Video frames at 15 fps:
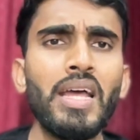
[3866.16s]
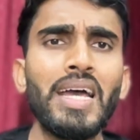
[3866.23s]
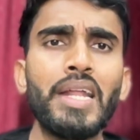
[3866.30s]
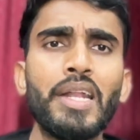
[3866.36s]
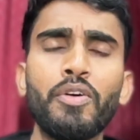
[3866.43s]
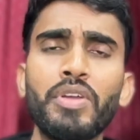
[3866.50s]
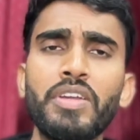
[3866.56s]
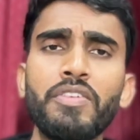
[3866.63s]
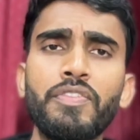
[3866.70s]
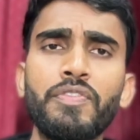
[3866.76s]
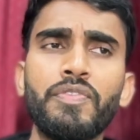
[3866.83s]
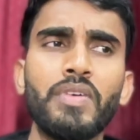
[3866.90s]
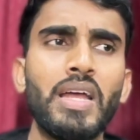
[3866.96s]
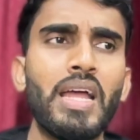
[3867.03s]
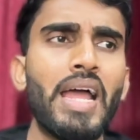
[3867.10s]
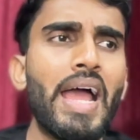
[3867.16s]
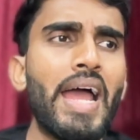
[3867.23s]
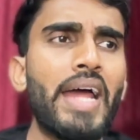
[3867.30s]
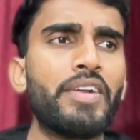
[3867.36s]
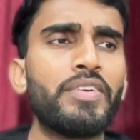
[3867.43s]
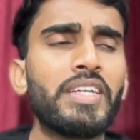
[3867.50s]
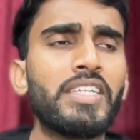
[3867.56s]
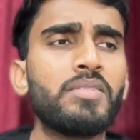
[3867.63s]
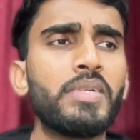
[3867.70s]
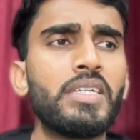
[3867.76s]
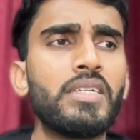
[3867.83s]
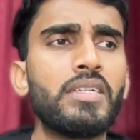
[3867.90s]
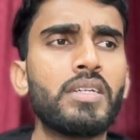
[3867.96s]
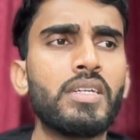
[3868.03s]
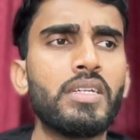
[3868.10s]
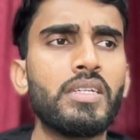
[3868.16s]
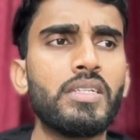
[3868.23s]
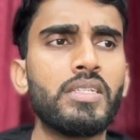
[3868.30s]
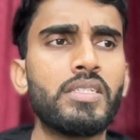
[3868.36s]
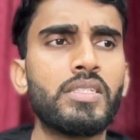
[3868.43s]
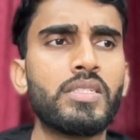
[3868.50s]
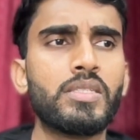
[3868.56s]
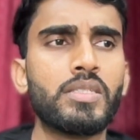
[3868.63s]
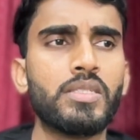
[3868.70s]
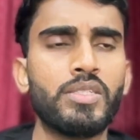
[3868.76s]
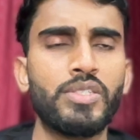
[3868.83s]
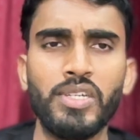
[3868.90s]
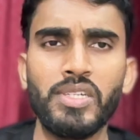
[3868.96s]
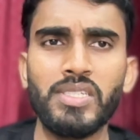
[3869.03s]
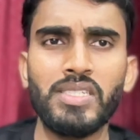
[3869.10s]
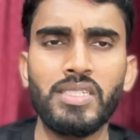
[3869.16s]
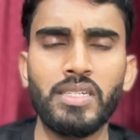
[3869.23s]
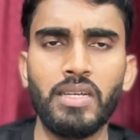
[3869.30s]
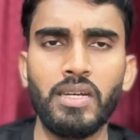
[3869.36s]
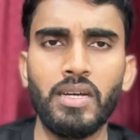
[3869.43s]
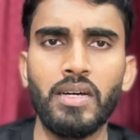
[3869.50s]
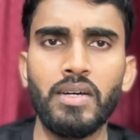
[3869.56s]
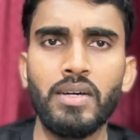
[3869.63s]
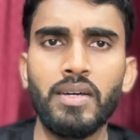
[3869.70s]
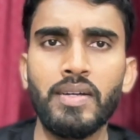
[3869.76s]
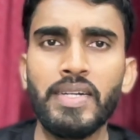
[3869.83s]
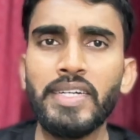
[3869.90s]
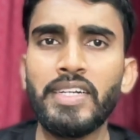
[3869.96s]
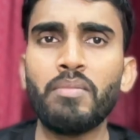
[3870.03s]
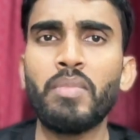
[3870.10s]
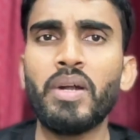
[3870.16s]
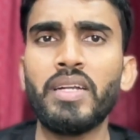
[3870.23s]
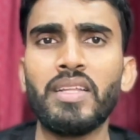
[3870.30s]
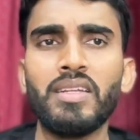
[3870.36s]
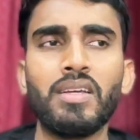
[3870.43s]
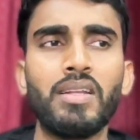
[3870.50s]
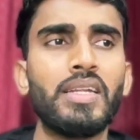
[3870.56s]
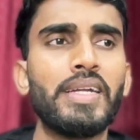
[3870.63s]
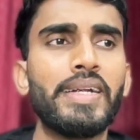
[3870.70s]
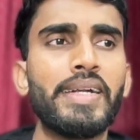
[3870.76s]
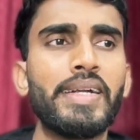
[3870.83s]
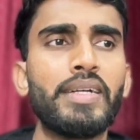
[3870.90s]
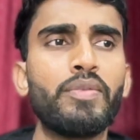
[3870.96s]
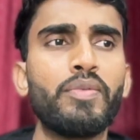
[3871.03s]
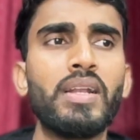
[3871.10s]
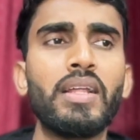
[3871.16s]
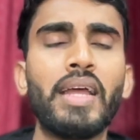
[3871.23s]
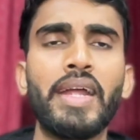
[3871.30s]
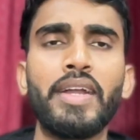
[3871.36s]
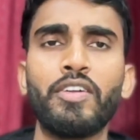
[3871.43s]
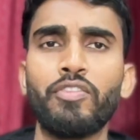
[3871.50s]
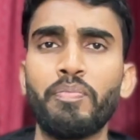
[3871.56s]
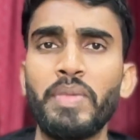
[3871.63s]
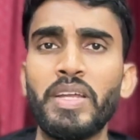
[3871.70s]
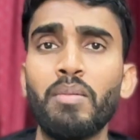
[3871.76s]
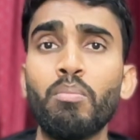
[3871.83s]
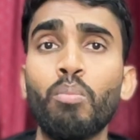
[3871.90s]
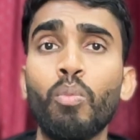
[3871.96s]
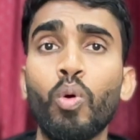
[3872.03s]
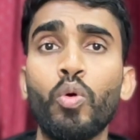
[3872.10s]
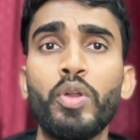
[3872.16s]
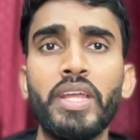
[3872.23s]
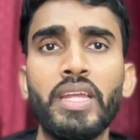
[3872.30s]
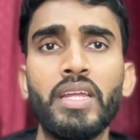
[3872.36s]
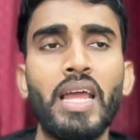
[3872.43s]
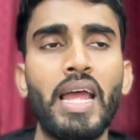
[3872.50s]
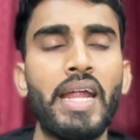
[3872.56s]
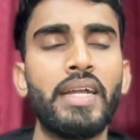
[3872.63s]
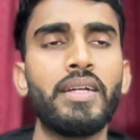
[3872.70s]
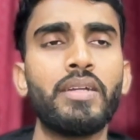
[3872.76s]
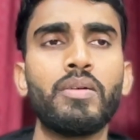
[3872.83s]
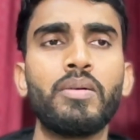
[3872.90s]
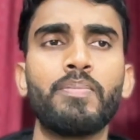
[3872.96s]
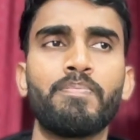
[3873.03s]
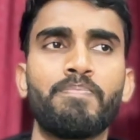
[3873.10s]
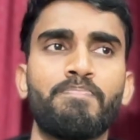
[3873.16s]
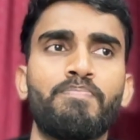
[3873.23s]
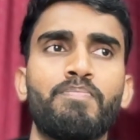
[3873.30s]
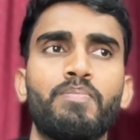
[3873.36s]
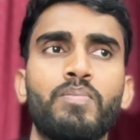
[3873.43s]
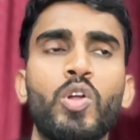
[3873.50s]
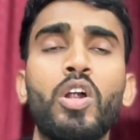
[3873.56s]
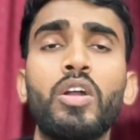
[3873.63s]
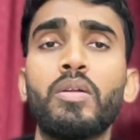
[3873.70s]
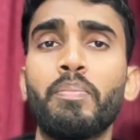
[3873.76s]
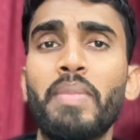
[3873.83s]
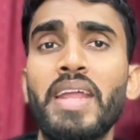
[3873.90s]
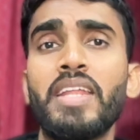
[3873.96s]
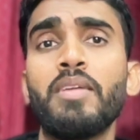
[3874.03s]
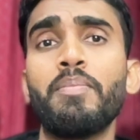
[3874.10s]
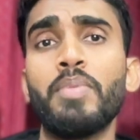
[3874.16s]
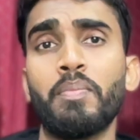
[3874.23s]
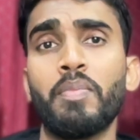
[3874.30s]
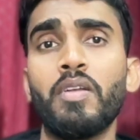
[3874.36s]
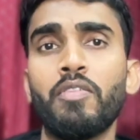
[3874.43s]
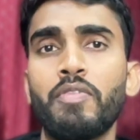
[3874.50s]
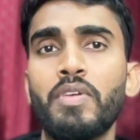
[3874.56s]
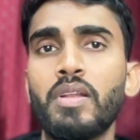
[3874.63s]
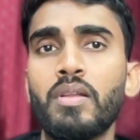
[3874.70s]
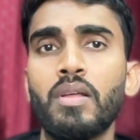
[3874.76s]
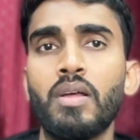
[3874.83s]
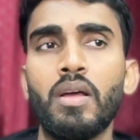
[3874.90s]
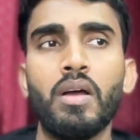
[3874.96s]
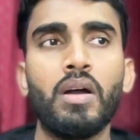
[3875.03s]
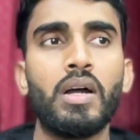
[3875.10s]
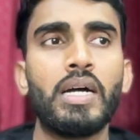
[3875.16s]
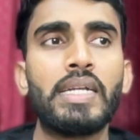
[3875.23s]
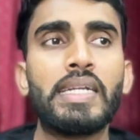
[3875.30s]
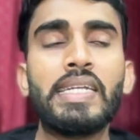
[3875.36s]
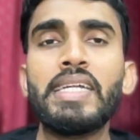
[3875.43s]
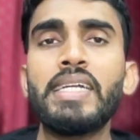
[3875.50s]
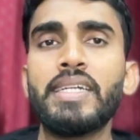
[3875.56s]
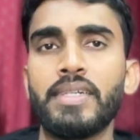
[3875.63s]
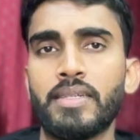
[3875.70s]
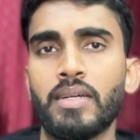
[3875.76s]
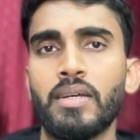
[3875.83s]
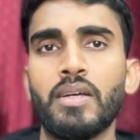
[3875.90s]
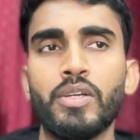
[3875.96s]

Now if advertisement is just written material, it will kind of become boring and not many people will read it.